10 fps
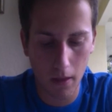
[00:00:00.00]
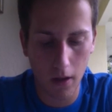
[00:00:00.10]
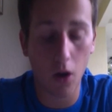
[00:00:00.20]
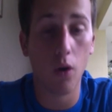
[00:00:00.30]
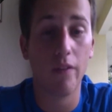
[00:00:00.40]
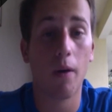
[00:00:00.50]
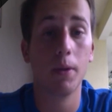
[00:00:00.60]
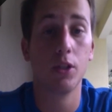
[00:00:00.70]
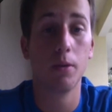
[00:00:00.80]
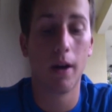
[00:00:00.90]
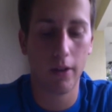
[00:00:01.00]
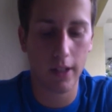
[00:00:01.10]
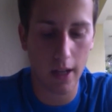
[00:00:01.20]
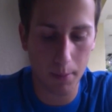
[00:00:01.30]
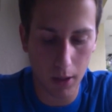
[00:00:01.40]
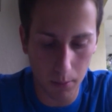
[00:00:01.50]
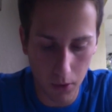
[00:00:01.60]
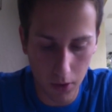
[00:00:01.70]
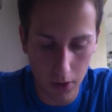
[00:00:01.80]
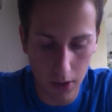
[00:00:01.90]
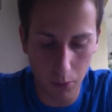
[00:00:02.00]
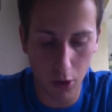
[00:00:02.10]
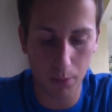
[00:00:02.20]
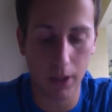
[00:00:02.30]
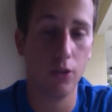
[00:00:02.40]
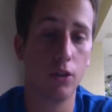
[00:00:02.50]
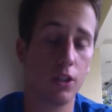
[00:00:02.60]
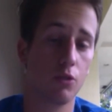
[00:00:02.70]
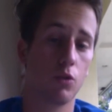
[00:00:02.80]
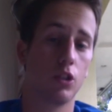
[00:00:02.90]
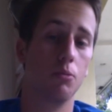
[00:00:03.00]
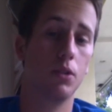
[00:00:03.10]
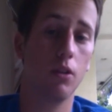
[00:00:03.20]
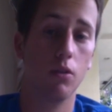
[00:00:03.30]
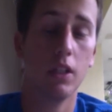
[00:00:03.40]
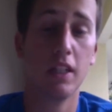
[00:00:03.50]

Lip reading: Oh, if I'm a GM, how can I help the community, and will there be new guns in Rush Team 2?